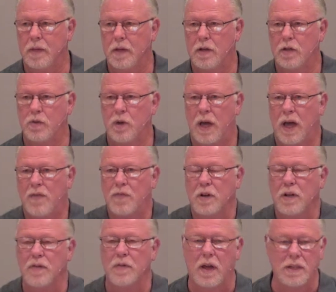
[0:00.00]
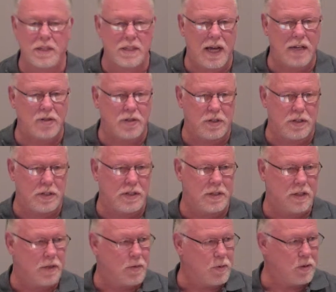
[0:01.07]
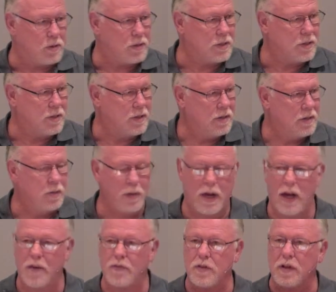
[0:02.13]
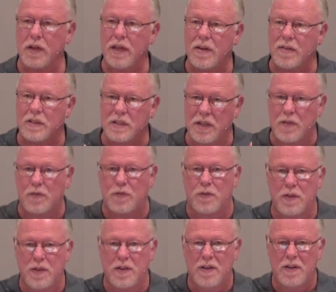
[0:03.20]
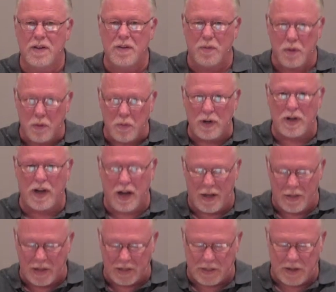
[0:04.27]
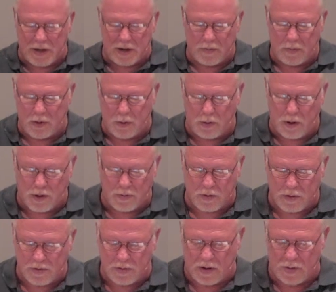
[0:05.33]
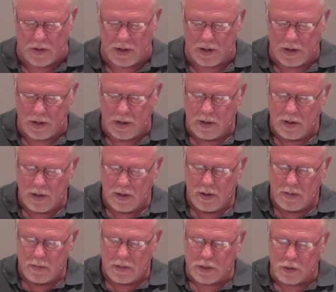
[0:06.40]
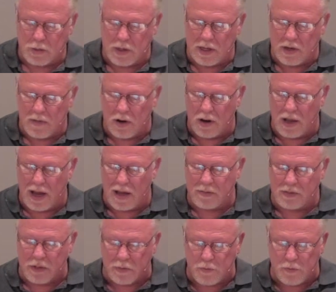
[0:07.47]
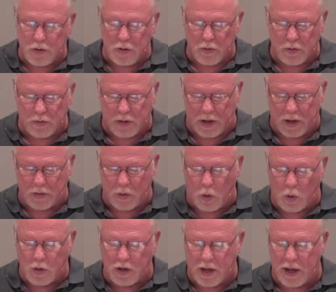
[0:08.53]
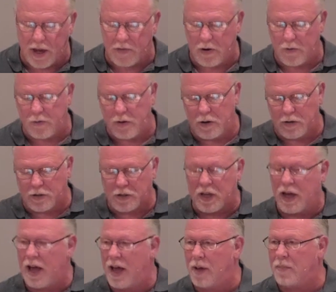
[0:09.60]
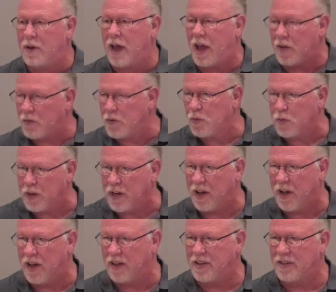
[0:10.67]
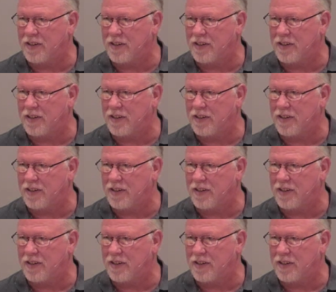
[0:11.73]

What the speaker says: Do we have to live like Sadducees, in other words? Do we have to live as if when we die, that's it? We don't have to live that way. Must we live our lives in fear of death only to have our fears calmed after we die?